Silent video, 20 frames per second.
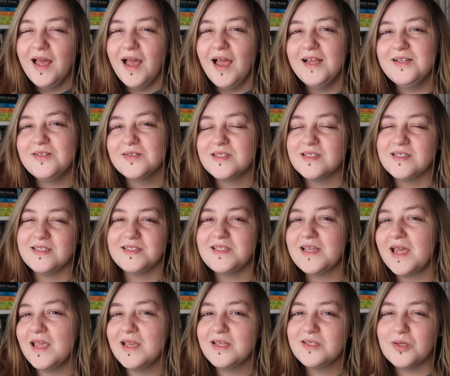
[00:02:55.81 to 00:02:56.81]
It doesn't
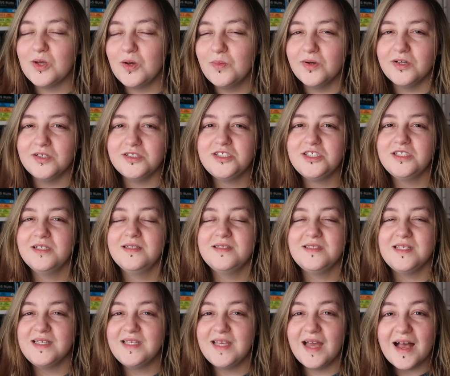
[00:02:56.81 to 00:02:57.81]
take too much
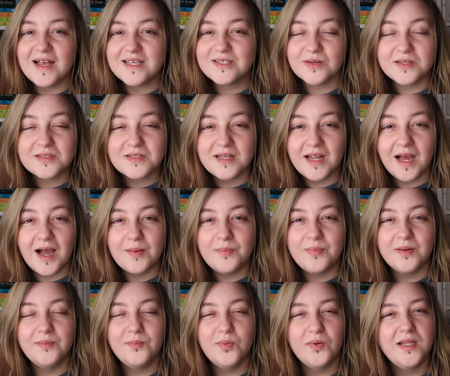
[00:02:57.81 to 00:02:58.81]
to guess what's going to
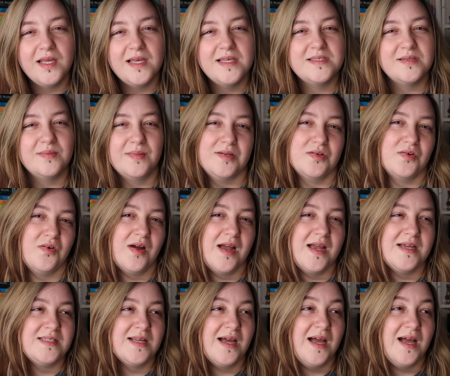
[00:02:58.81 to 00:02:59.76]
happen, but it is a middle grade.